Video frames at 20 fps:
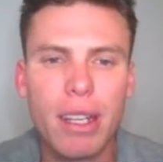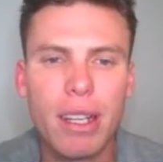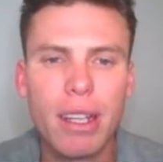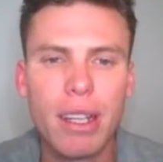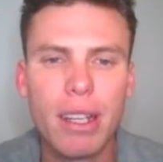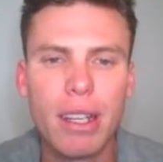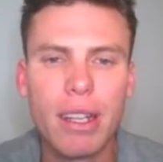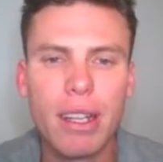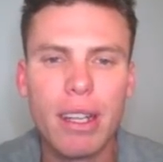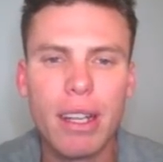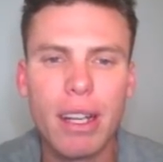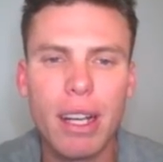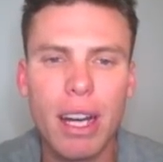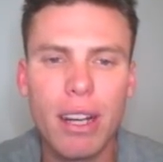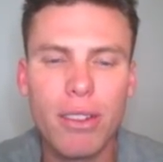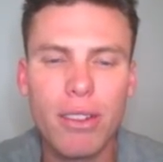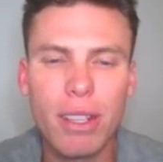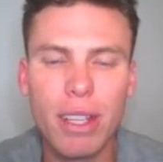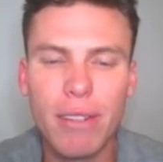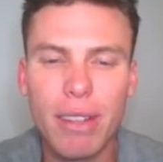Uh,
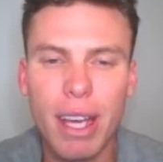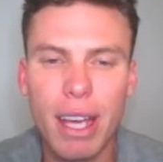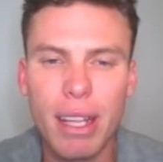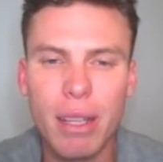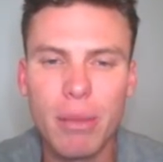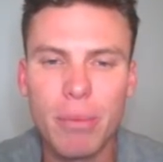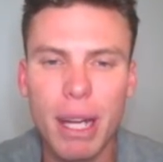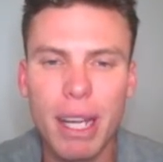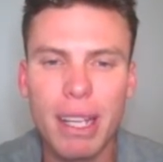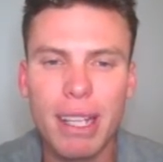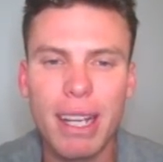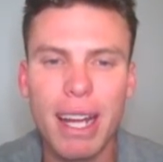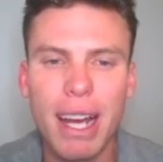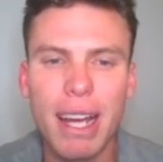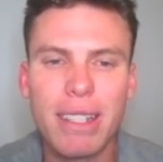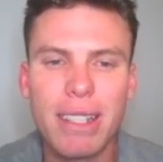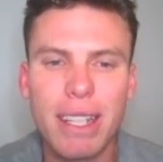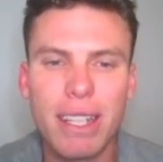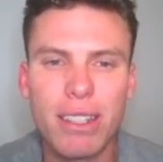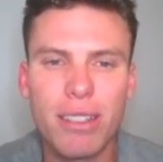111k in the bank and
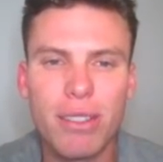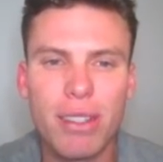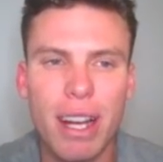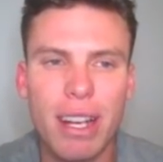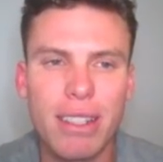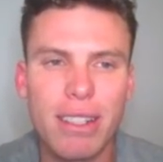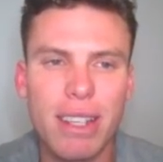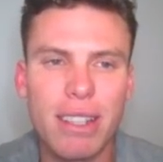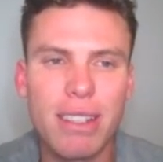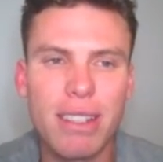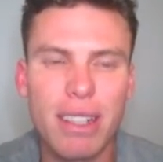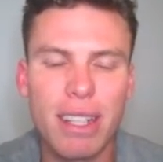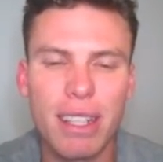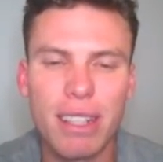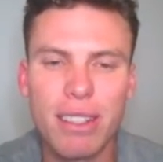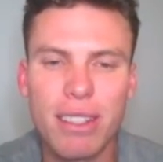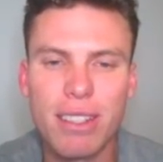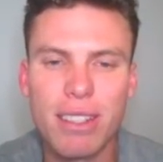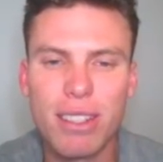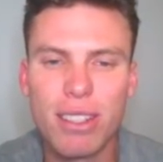18 trades. That's the thing,
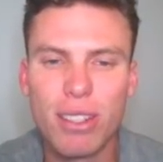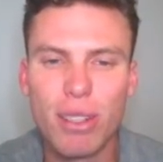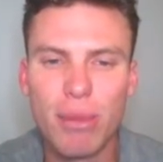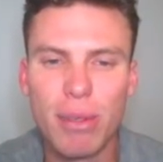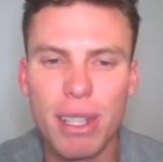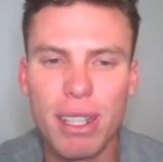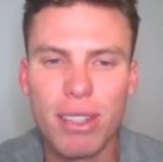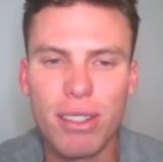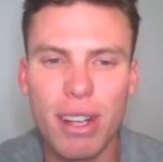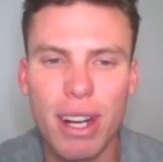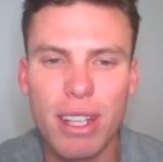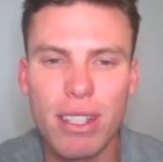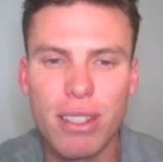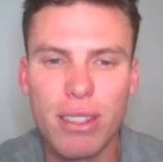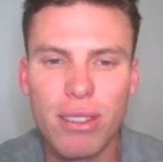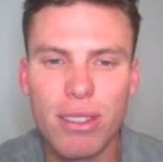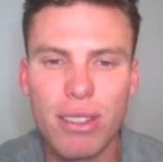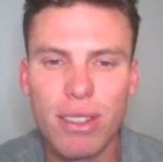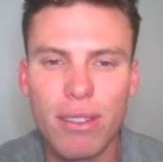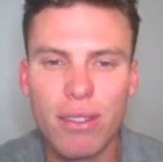just too many trades
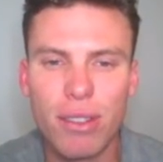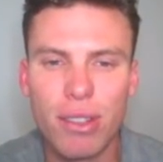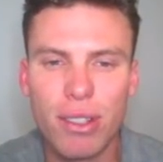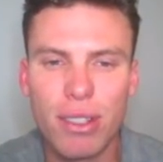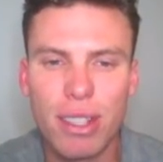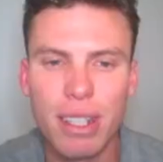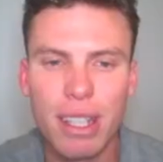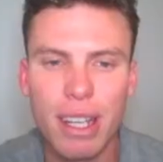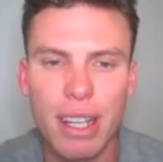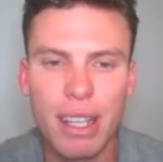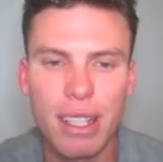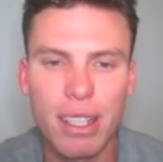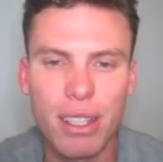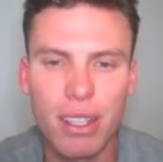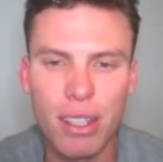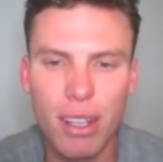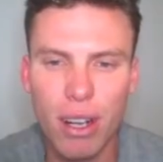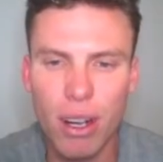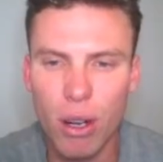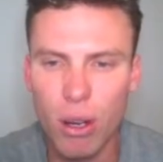used, unfortunately. I think you
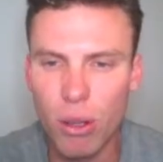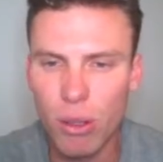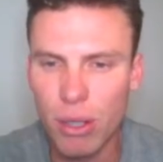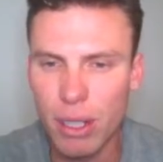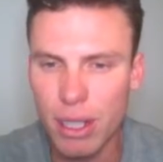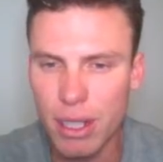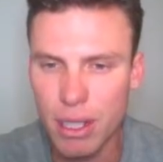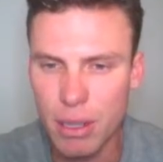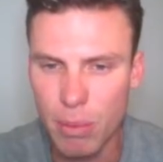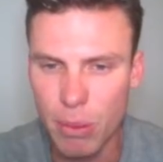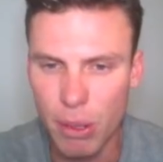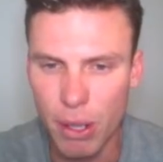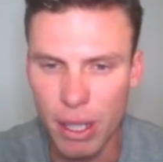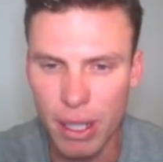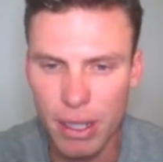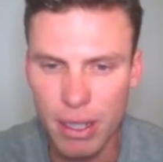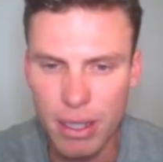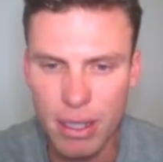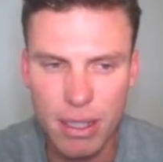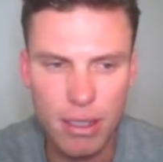got to hold at this point.
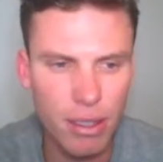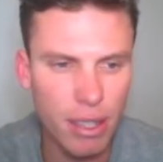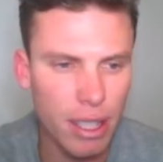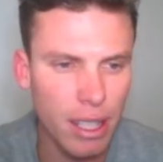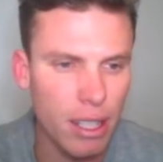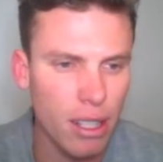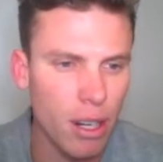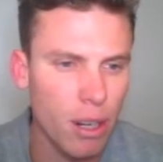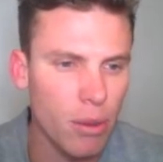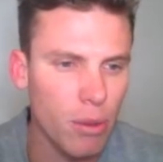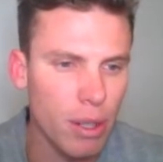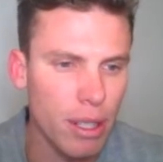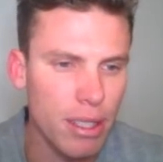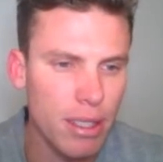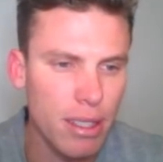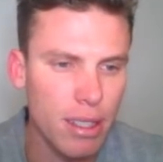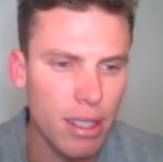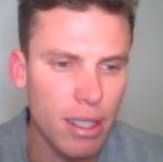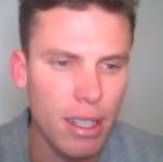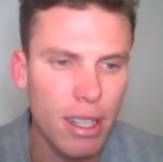There's really no one
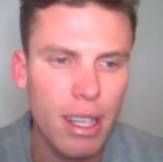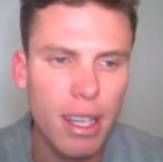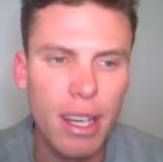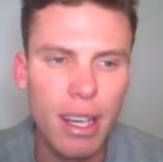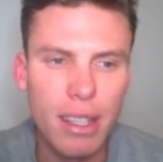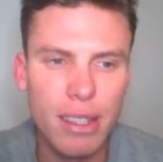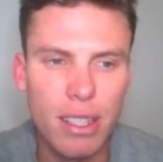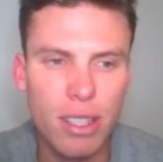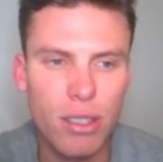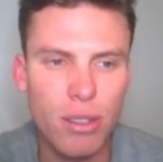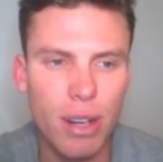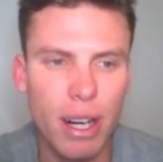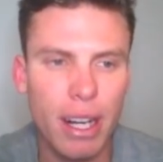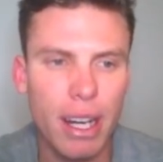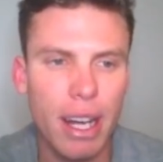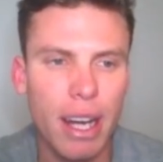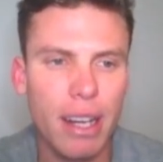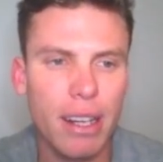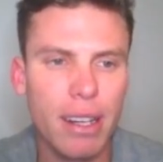to to trade out.